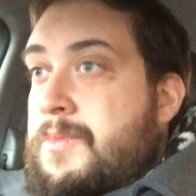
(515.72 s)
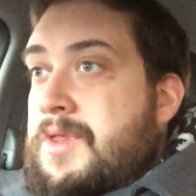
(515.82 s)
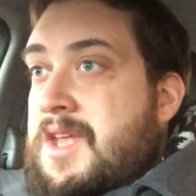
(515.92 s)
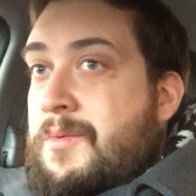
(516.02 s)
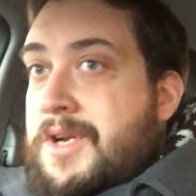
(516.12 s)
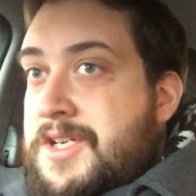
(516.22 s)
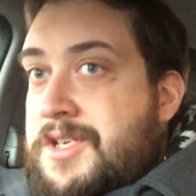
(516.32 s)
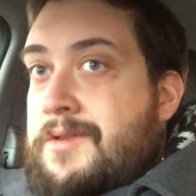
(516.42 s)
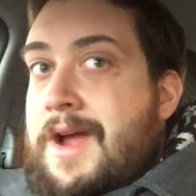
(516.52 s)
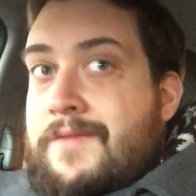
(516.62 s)
They wanted to
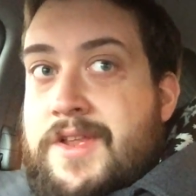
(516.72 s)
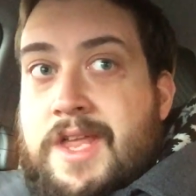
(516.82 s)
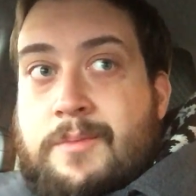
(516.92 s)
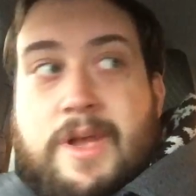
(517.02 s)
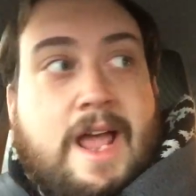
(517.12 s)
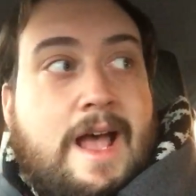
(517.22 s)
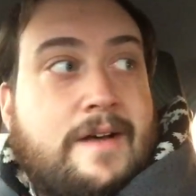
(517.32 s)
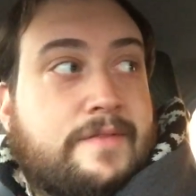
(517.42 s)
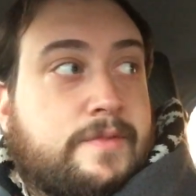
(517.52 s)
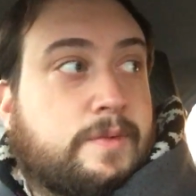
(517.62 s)
do everything but
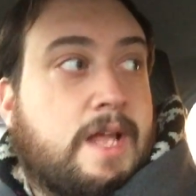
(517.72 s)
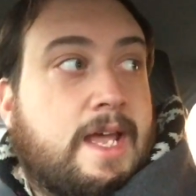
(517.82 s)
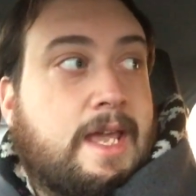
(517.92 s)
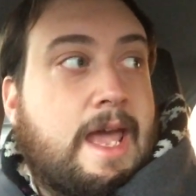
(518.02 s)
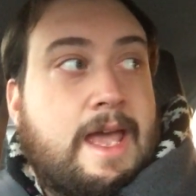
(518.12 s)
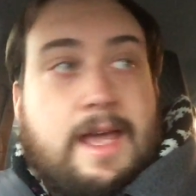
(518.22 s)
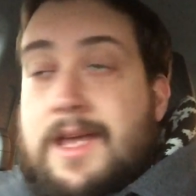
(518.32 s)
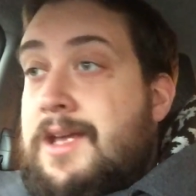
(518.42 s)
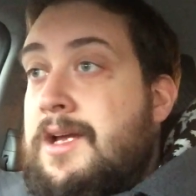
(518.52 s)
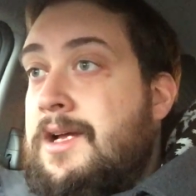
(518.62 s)
have, like,
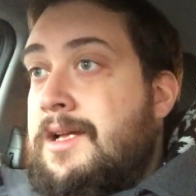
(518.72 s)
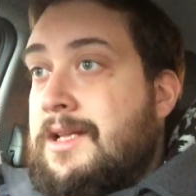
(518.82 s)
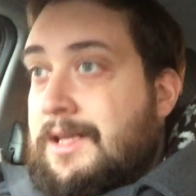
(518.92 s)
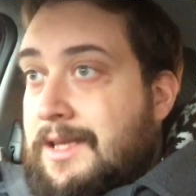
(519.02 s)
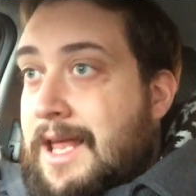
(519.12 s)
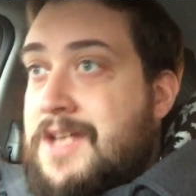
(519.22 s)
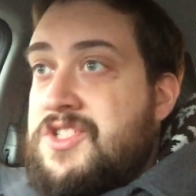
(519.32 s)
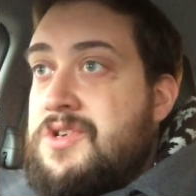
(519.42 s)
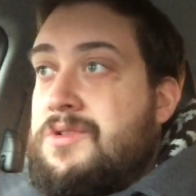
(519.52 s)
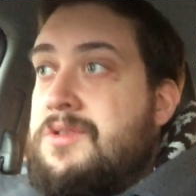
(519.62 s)
a
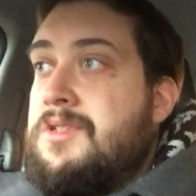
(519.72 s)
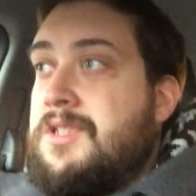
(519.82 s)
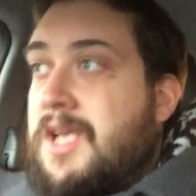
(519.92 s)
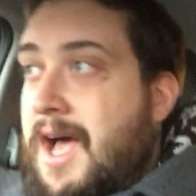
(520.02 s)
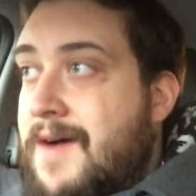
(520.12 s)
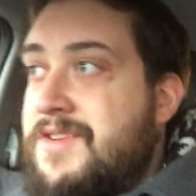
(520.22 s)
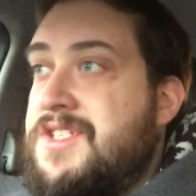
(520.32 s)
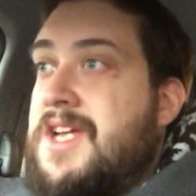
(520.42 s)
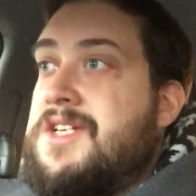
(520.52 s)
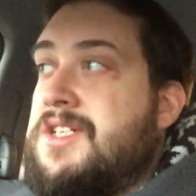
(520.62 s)
logical
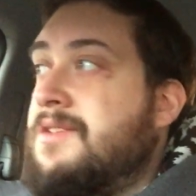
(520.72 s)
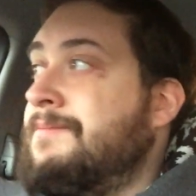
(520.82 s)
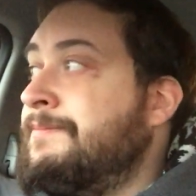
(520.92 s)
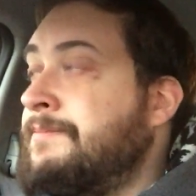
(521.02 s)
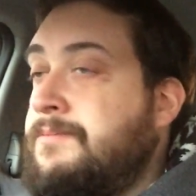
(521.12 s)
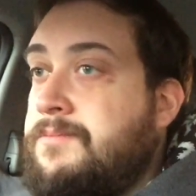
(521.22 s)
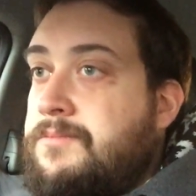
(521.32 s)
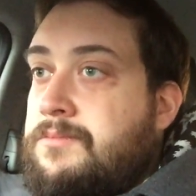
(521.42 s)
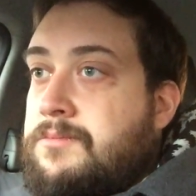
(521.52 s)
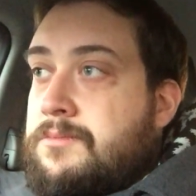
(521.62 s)
conversation
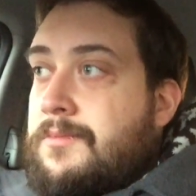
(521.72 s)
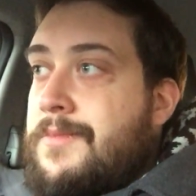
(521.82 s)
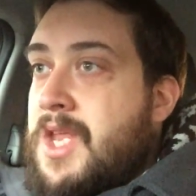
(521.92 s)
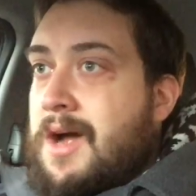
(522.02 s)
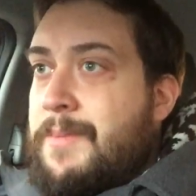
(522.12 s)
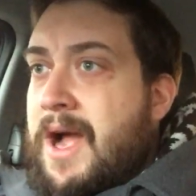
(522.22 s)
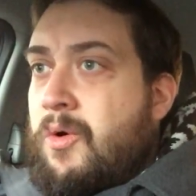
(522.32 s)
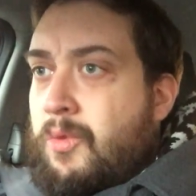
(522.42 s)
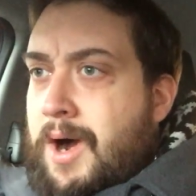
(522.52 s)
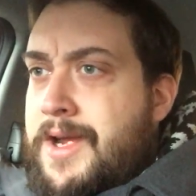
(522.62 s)
about
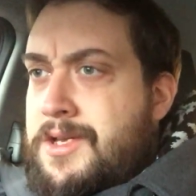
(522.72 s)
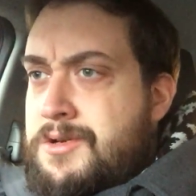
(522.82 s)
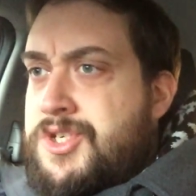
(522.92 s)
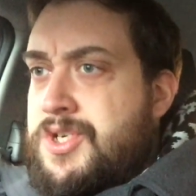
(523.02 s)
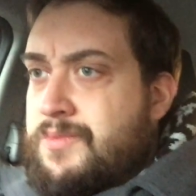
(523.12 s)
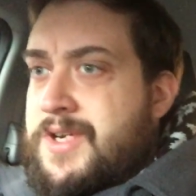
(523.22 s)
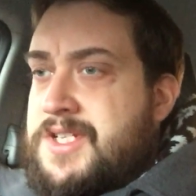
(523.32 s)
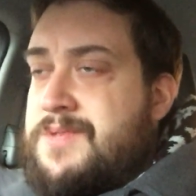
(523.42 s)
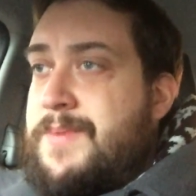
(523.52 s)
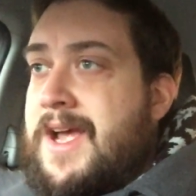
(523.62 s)
why you should
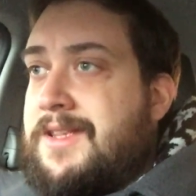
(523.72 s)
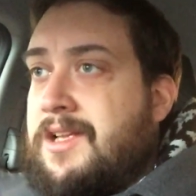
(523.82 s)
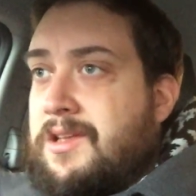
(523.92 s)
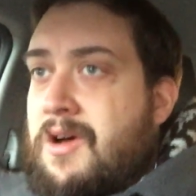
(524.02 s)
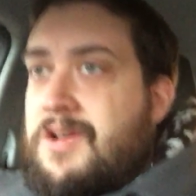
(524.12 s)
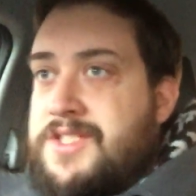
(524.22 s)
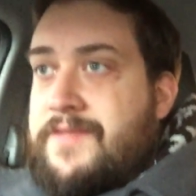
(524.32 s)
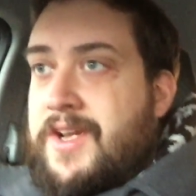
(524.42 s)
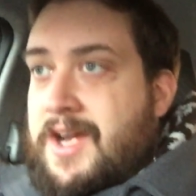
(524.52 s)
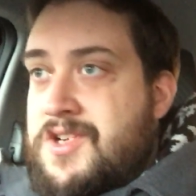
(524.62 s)
respect the laws of
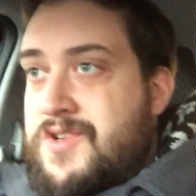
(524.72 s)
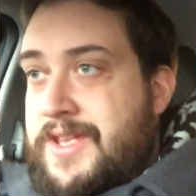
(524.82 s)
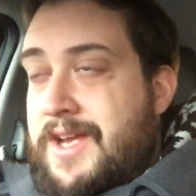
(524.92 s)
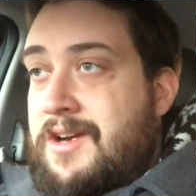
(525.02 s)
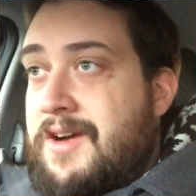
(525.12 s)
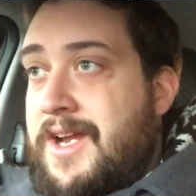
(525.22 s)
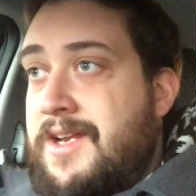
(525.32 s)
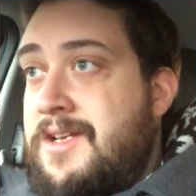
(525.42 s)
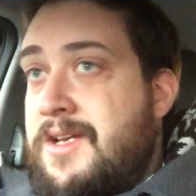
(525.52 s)
a country that you're in